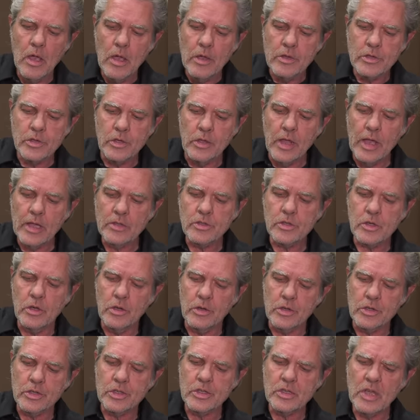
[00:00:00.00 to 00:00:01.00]
So that's
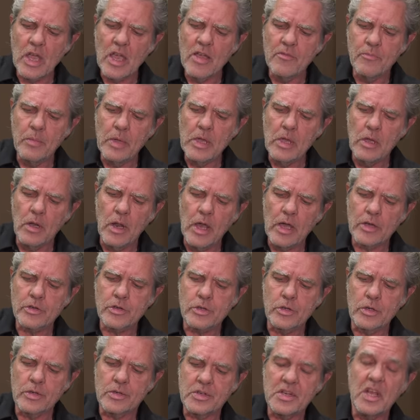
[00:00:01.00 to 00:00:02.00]
going to save me an
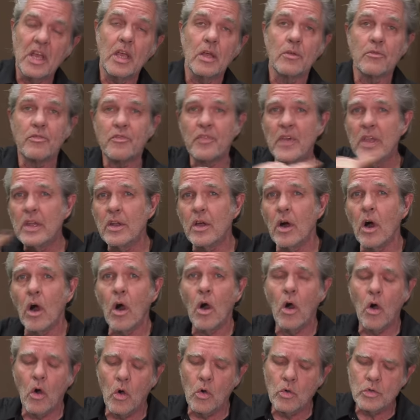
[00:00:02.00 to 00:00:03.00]
extra 10 feet of
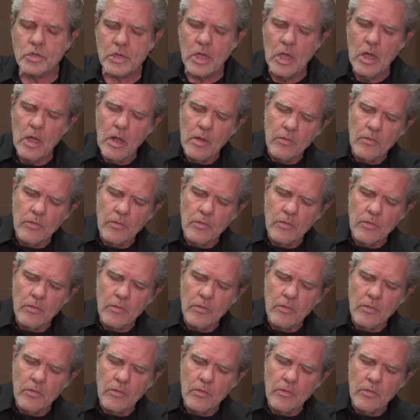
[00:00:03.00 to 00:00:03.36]
hose,